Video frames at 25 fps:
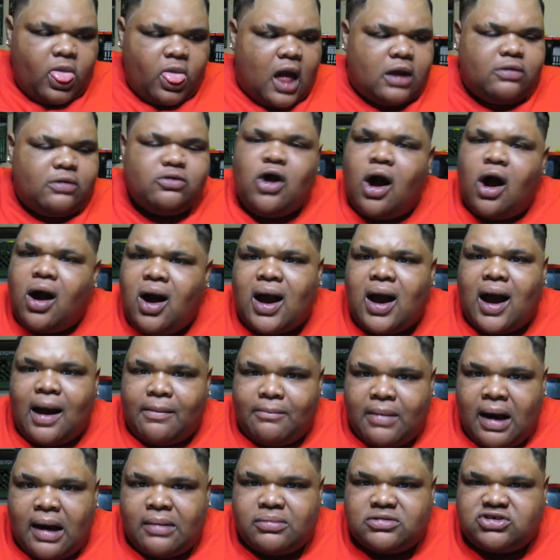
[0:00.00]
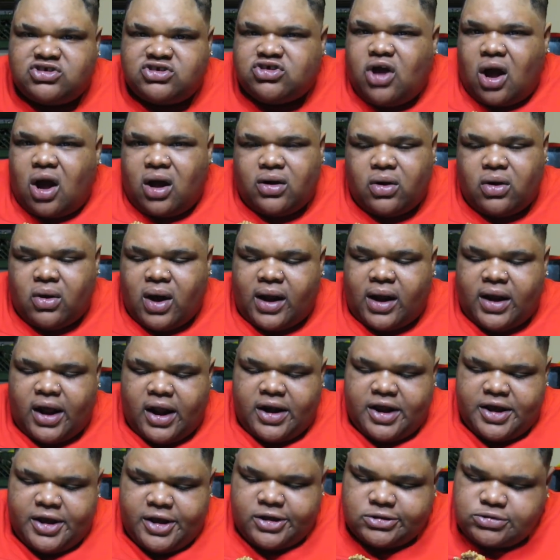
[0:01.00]
y'all got mamas, y'all know how that
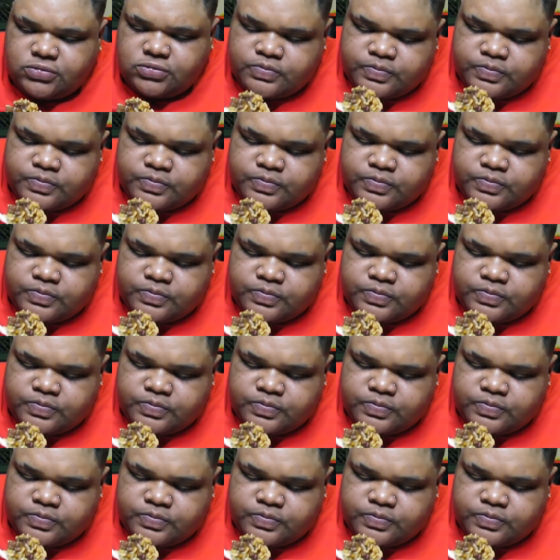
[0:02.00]
is.